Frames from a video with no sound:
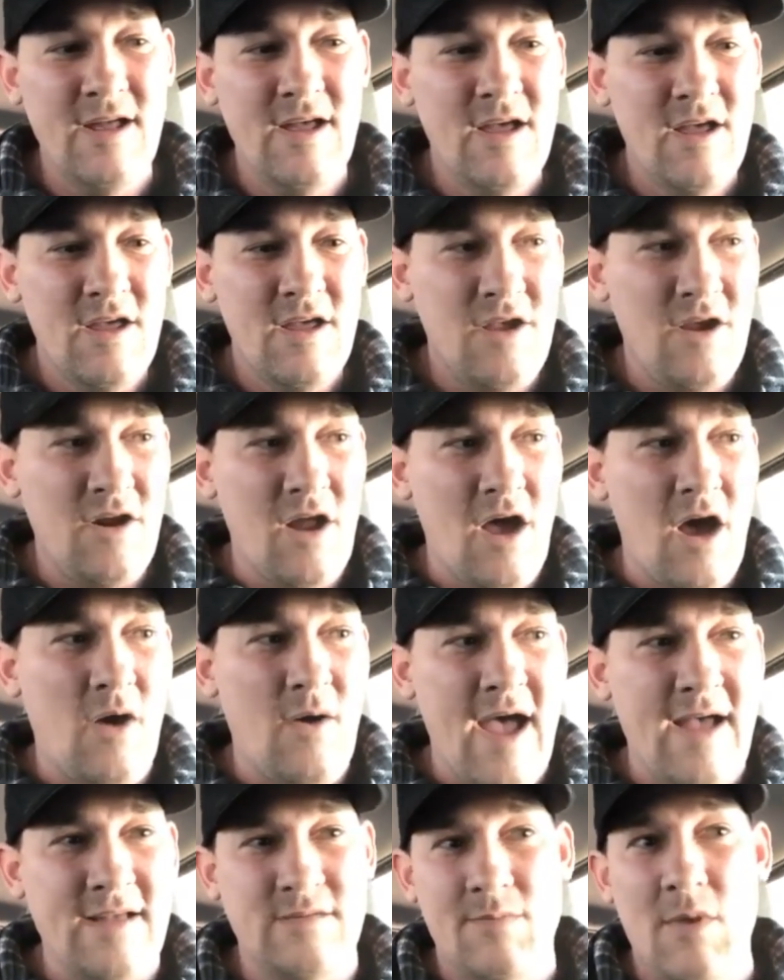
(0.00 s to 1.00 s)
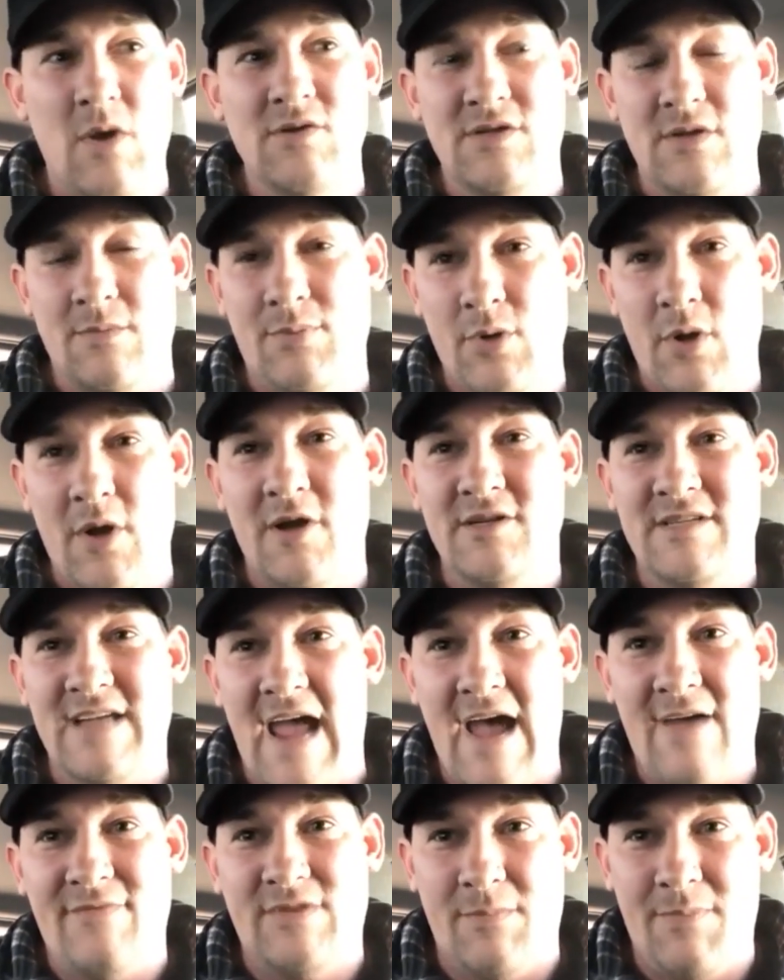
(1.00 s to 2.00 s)
you know, as most employers
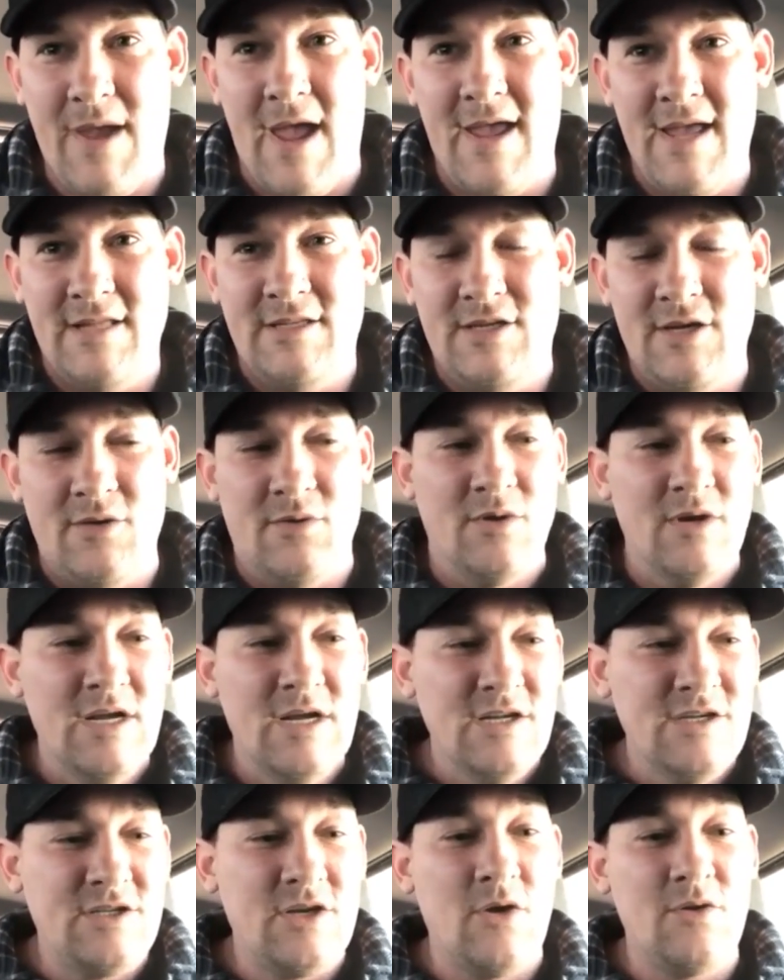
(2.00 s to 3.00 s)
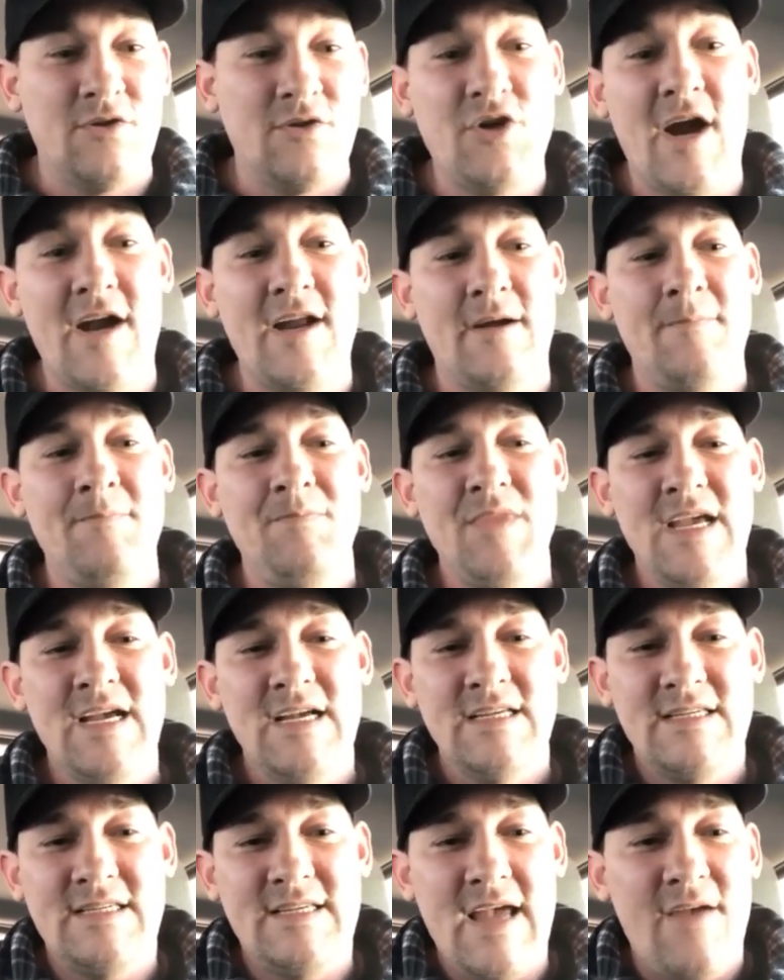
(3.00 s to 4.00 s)
have to pay into. So they're trying to
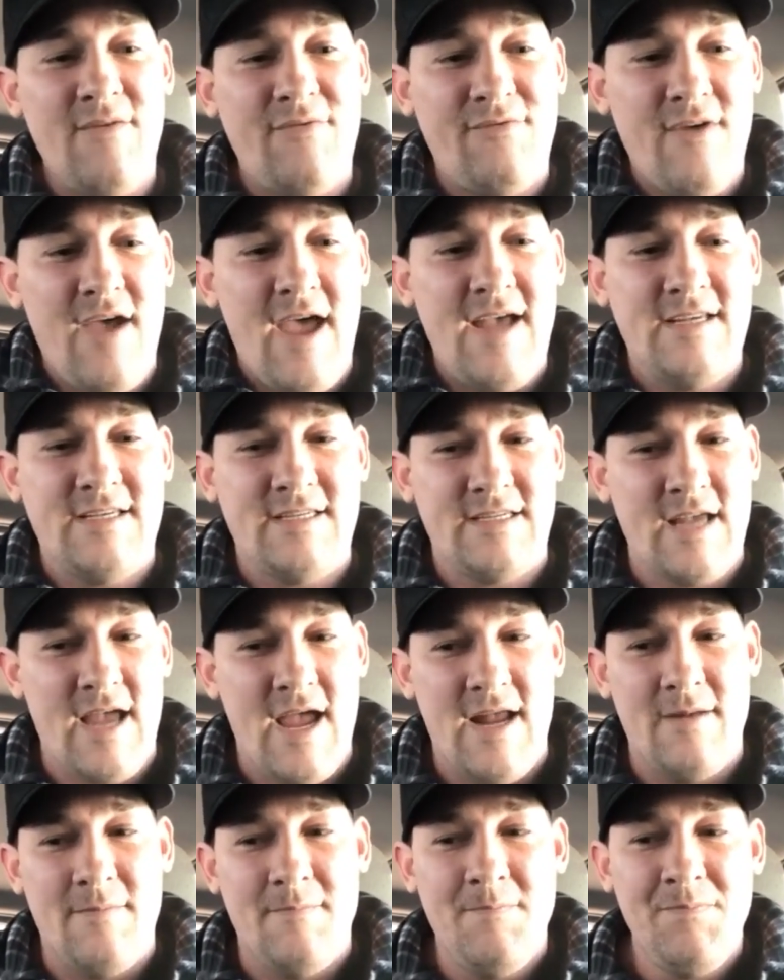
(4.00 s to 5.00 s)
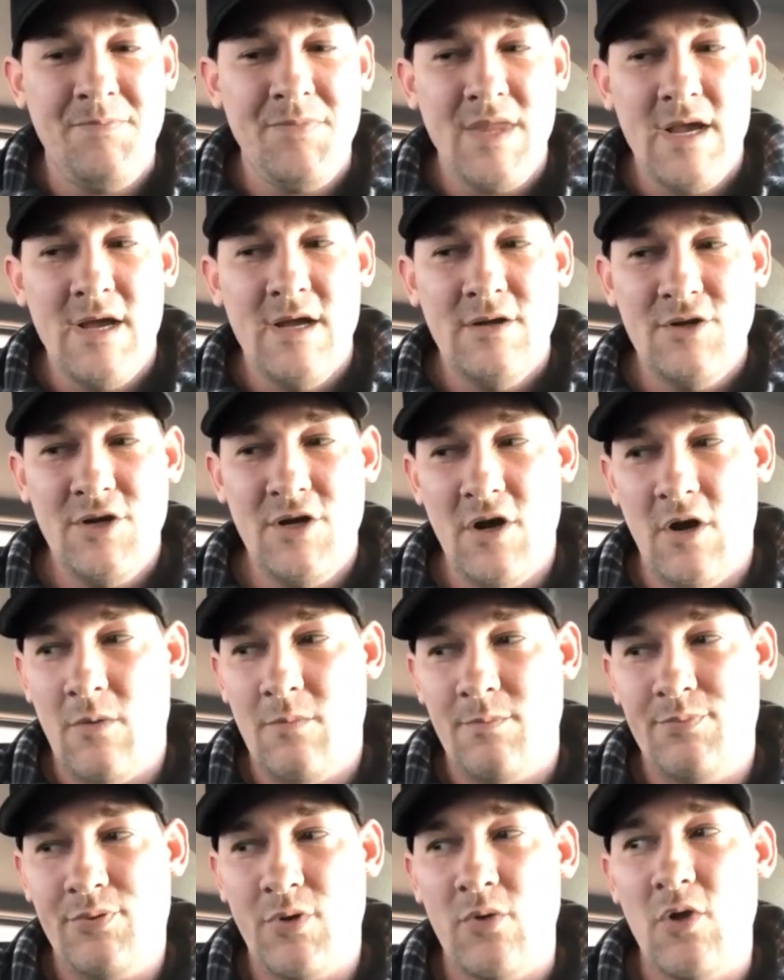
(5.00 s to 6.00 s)
save face and, you know,
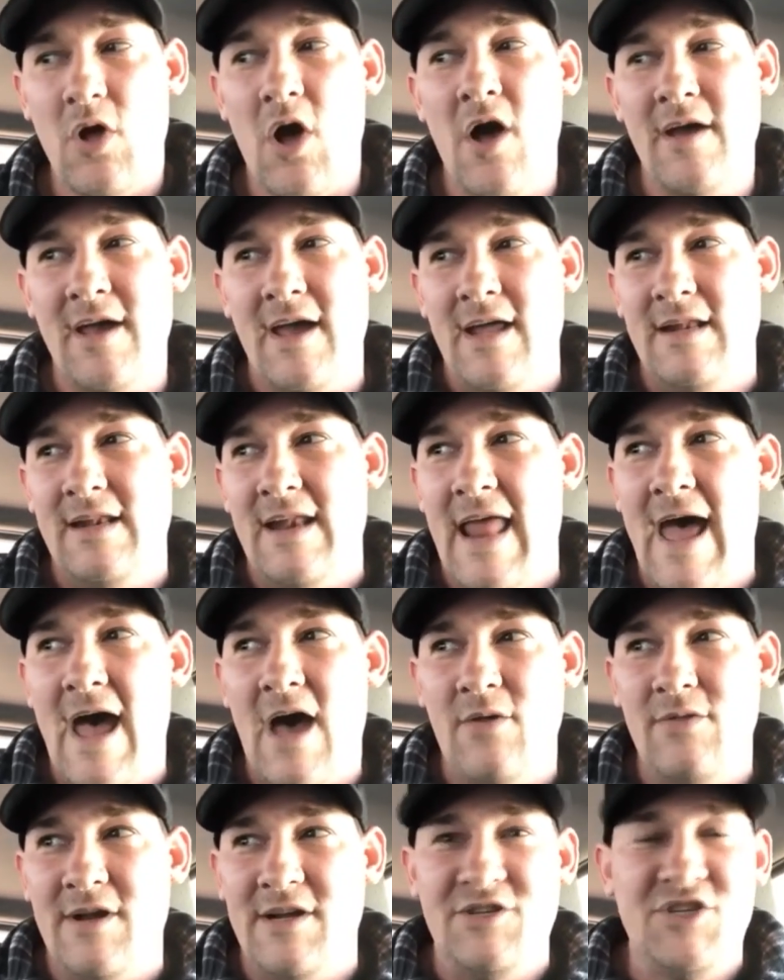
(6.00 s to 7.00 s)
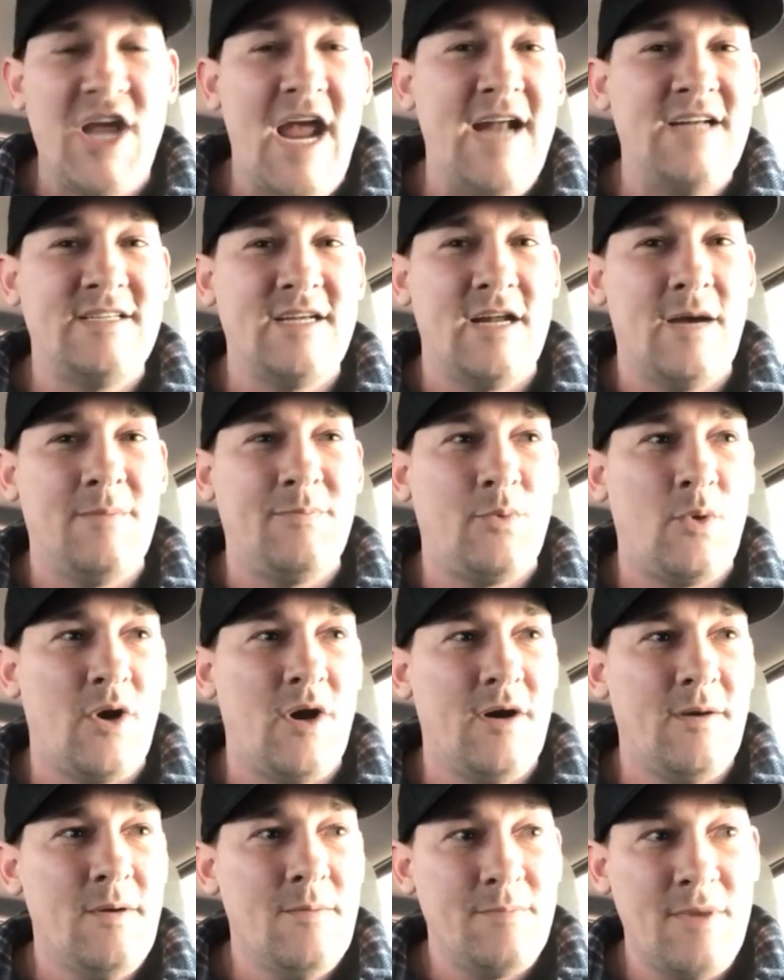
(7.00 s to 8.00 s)
prolong it. And now they've changed it up
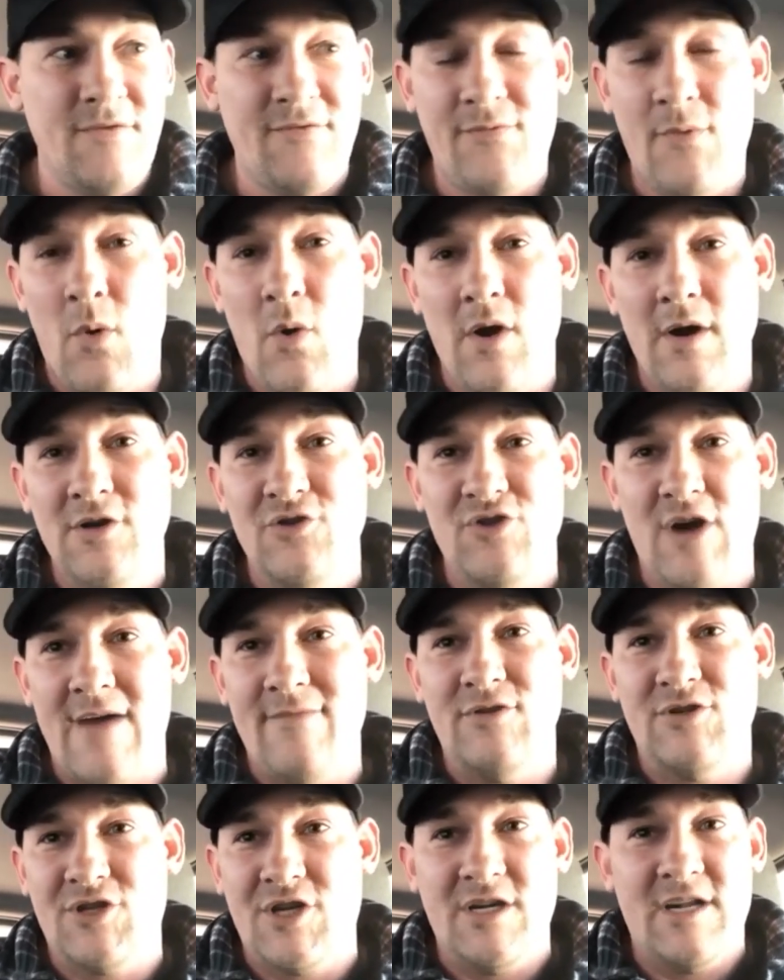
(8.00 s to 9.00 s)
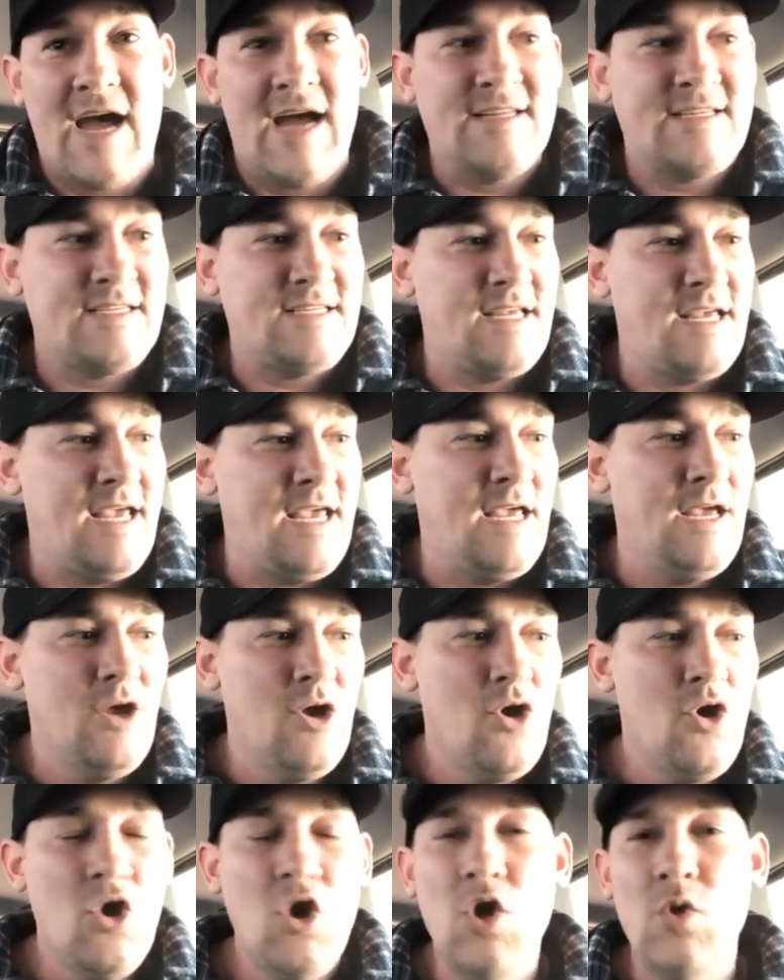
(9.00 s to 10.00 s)
where before drivers could not see
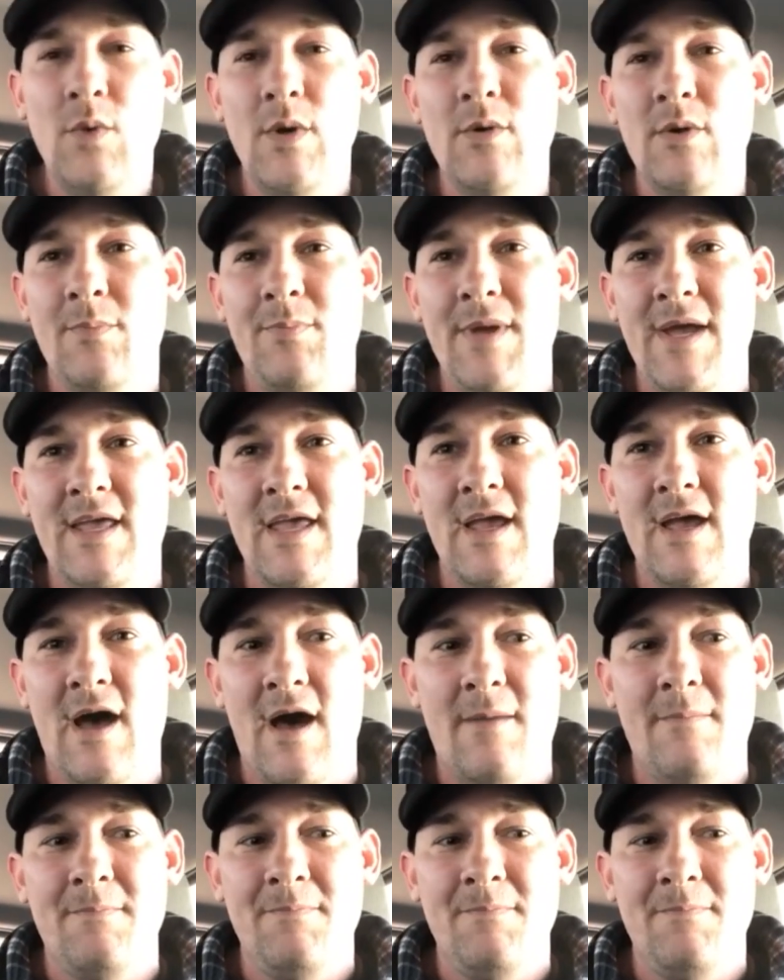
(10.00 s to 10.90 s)
who we were picking up,